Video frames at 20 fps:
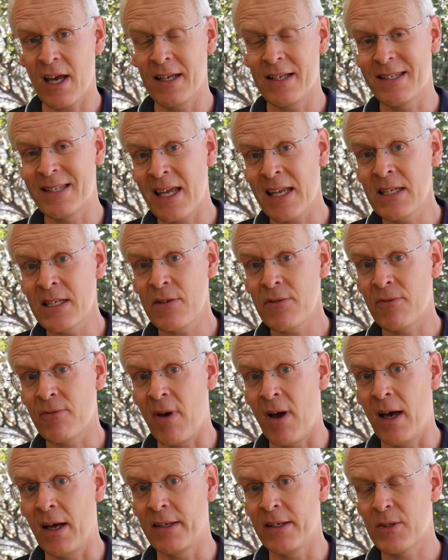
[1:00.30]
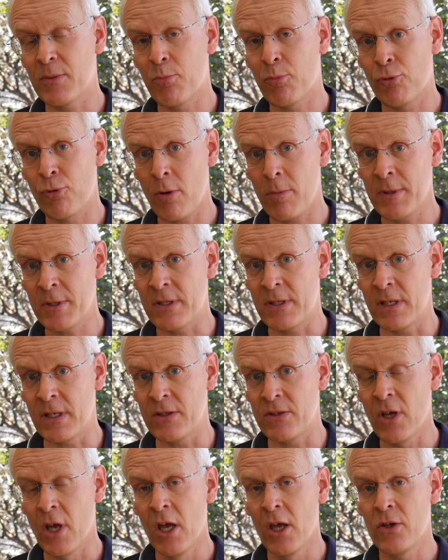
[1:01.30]
identify its
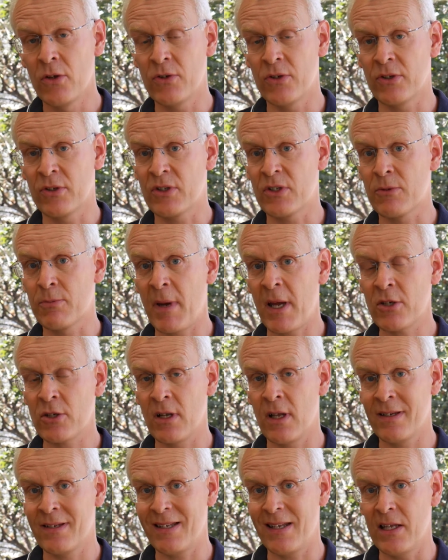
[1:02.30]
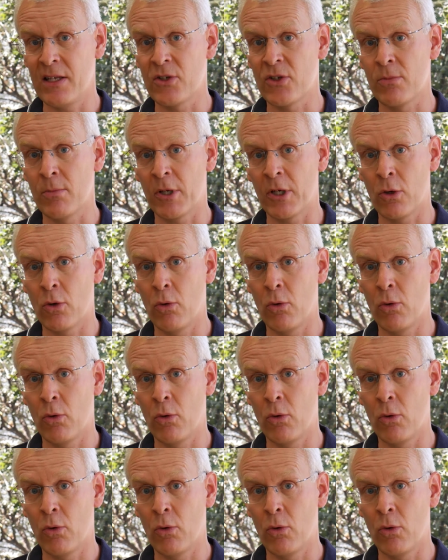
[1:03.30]
properties using a specialized instrument